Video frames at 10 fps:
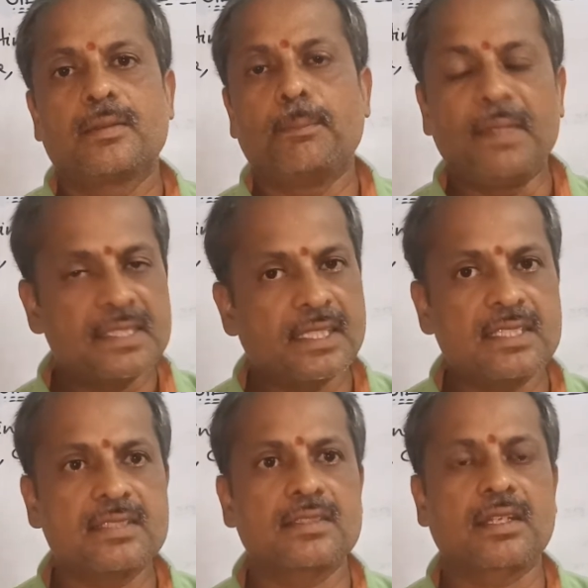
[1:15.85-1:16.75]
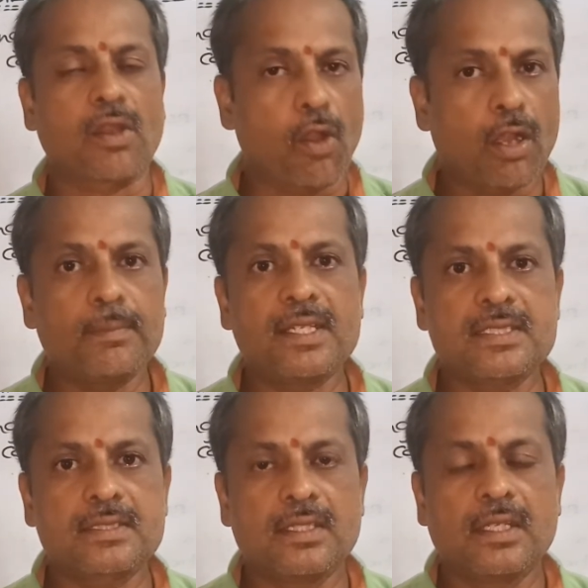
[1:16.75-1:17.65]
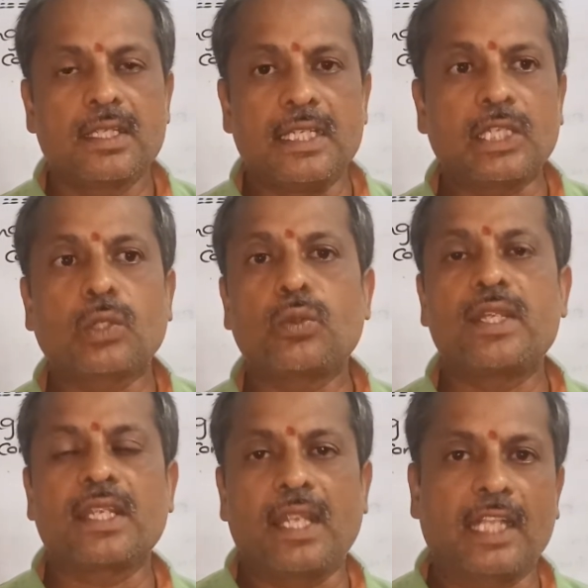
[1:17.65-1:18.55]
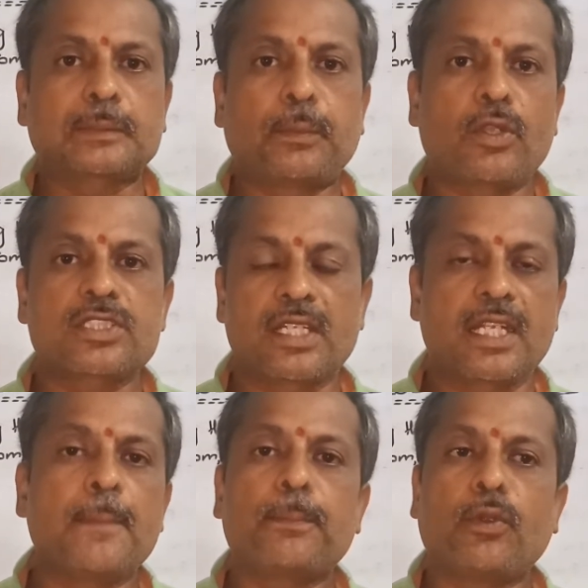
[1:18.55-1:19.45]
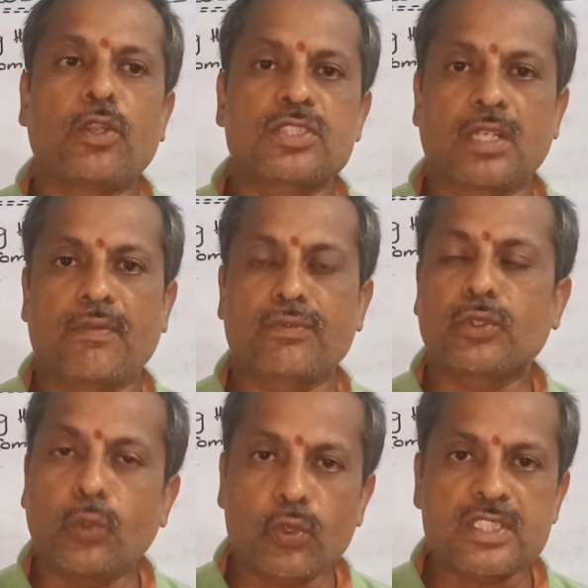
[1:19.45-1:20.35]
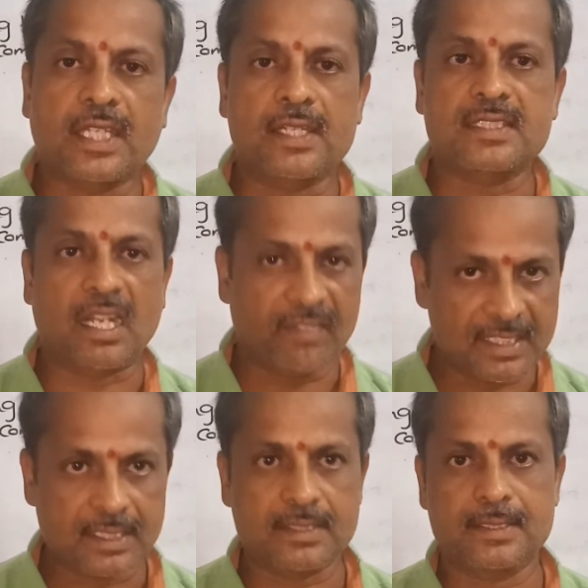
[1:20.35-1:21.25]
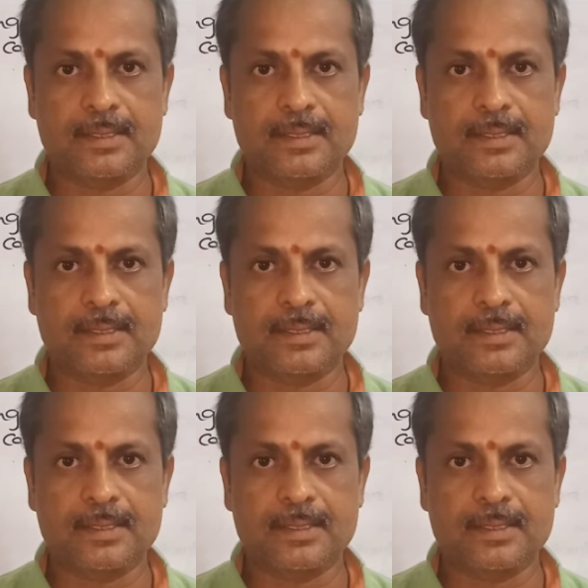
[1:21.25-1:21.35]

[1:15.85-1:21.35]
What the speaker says: business, commerce, including exports and imports of goods and services.